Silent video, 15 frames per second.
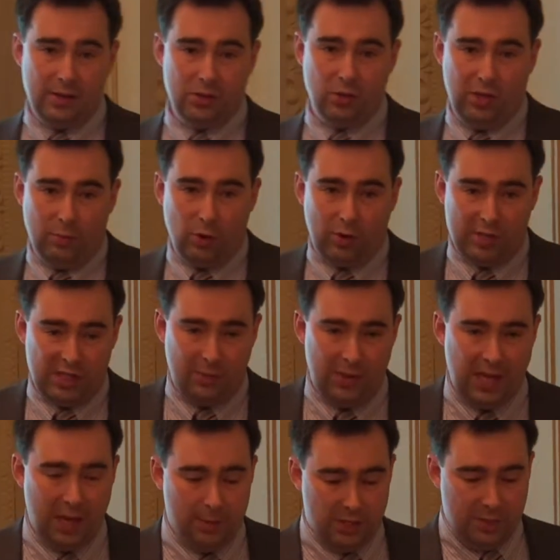So democracy
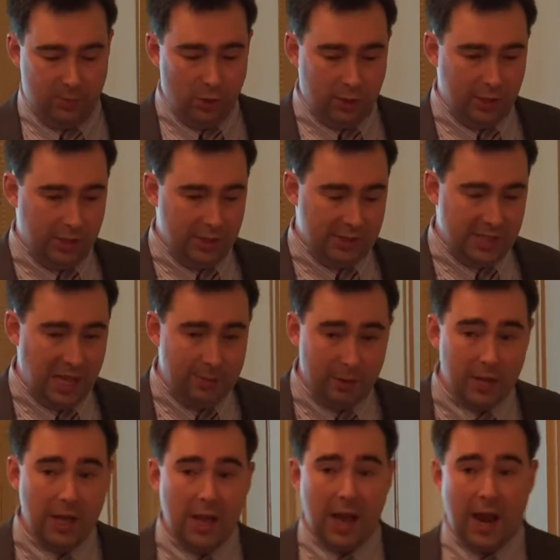became asymptotically
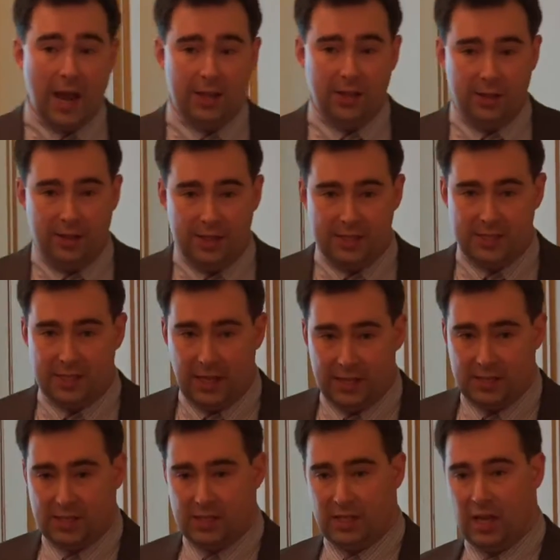stable, and in this
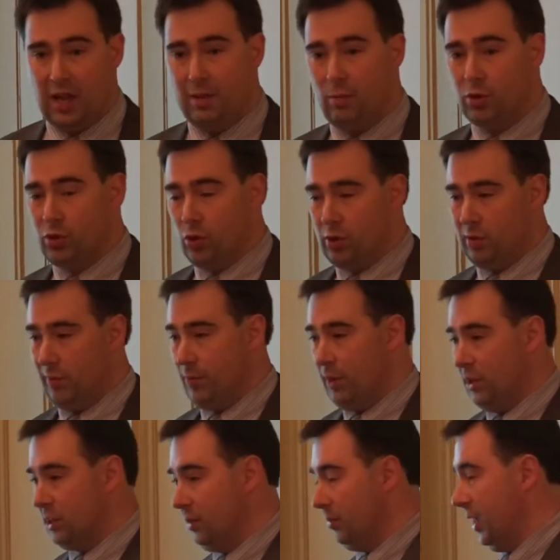sense, more social
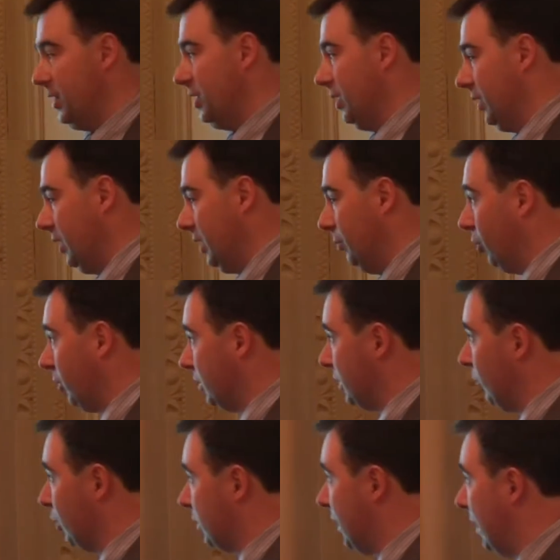mobility made democracy
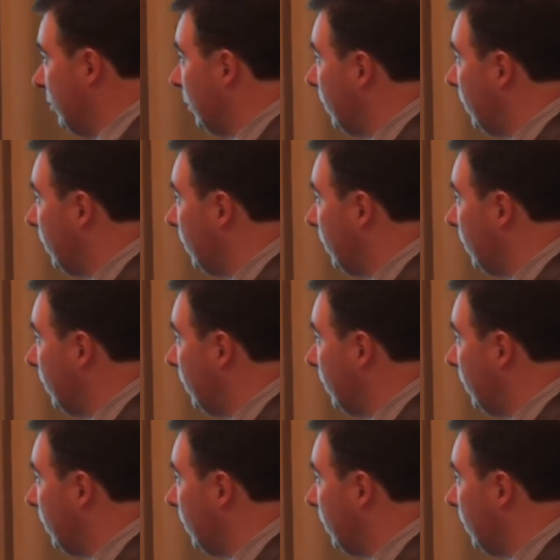more stable.